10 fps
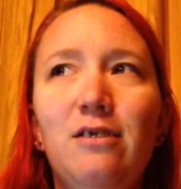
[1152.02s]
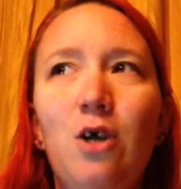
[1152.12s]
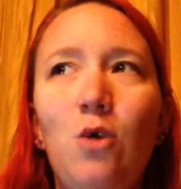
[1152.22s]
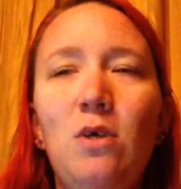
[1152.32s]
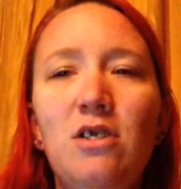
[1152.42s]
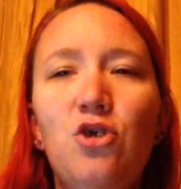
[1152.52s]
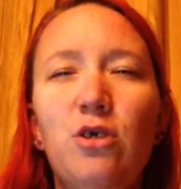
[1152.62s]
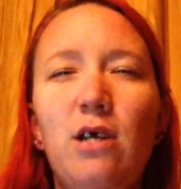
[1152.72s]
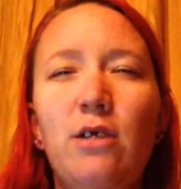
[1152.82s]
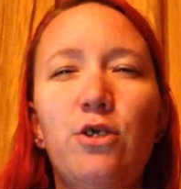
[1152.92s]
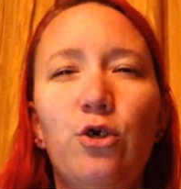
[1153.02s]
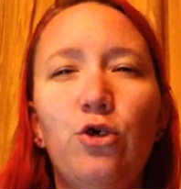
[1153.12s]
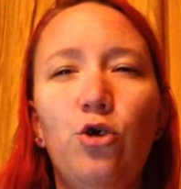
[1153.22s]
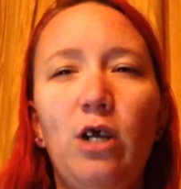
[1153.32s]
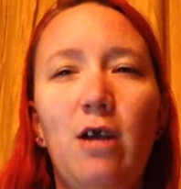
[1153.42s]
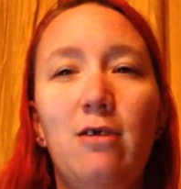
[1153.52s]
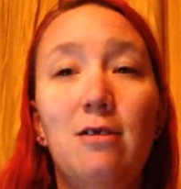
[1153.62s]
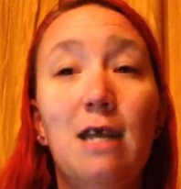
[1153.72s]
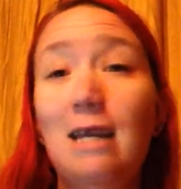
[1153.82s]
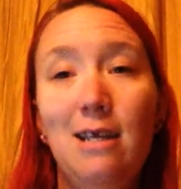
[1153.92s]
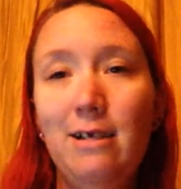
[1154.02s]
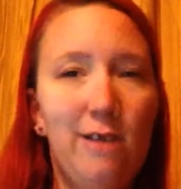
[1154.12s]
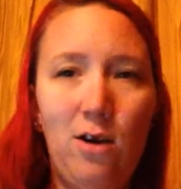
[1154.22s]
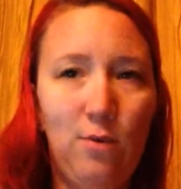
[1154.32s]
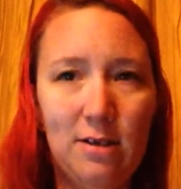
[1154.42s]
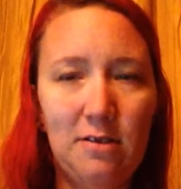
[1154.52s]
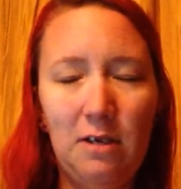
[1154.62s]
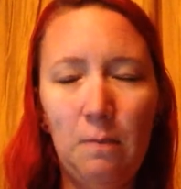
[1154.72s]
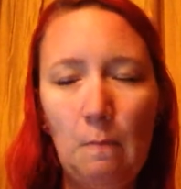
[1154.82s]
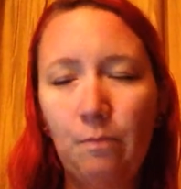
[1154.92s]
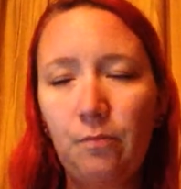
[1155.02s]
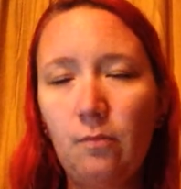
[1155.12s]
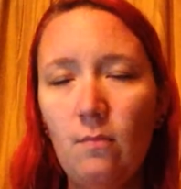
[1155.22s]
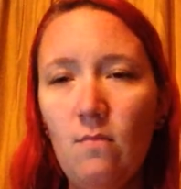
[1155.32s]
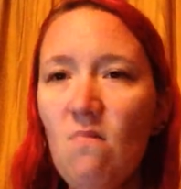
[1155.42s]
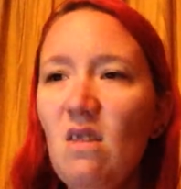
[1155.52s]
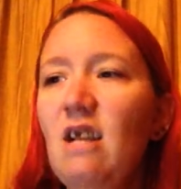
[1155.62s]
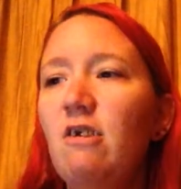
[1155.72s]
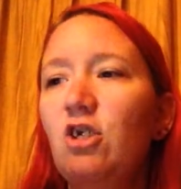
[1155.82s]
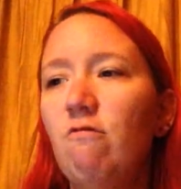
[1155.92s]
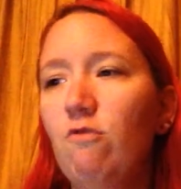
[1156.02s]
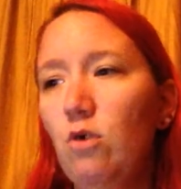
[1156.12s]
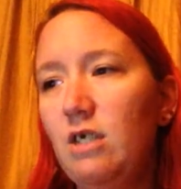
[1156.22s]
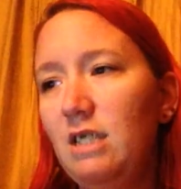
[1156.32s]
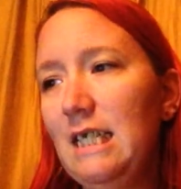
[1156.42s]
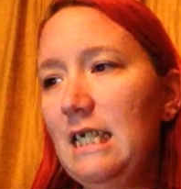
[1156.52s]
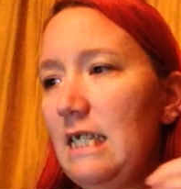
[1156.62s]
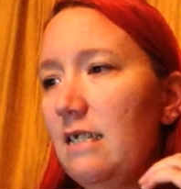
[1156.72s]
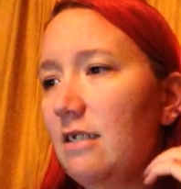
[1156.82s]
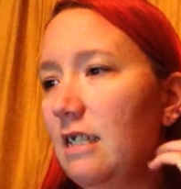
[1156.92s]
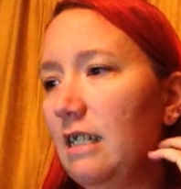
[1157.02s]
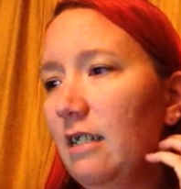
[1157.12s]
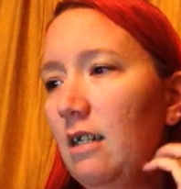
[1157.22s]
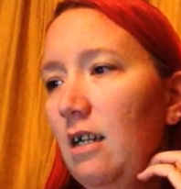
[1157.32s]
Owens just had surgery on his leg. He's not wrestling. So, of course, they teased it.